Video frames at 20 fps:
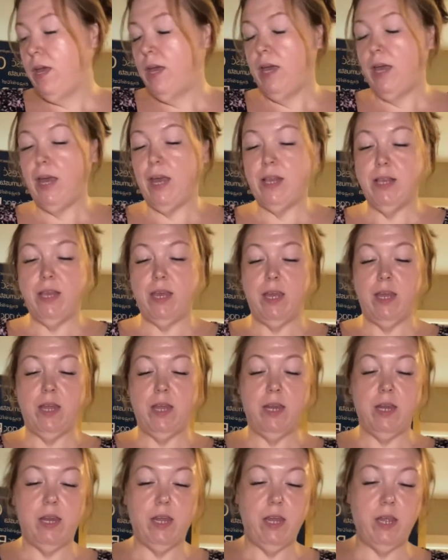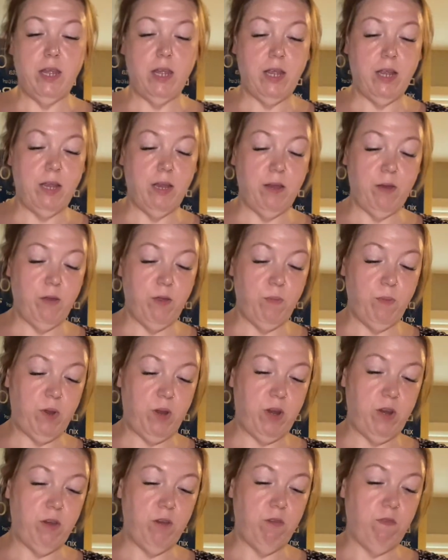and then
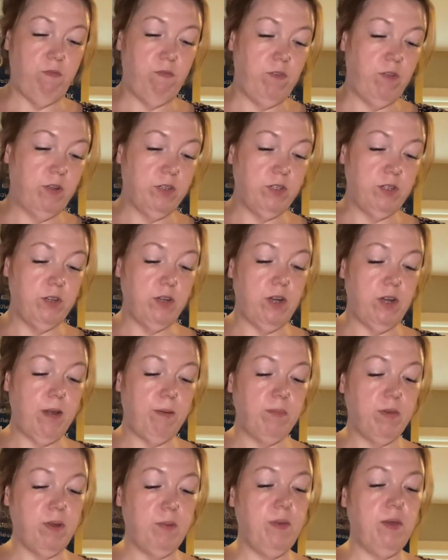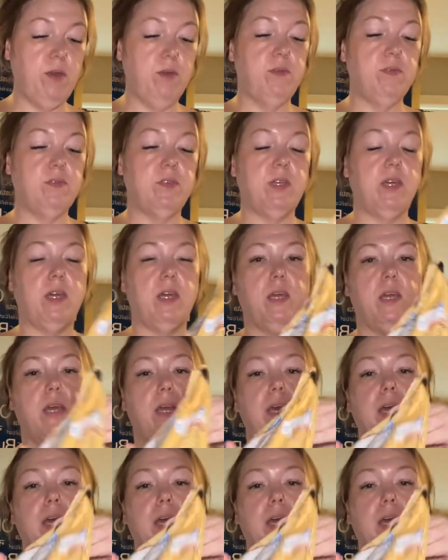put it in your filter. And I'm going to be using,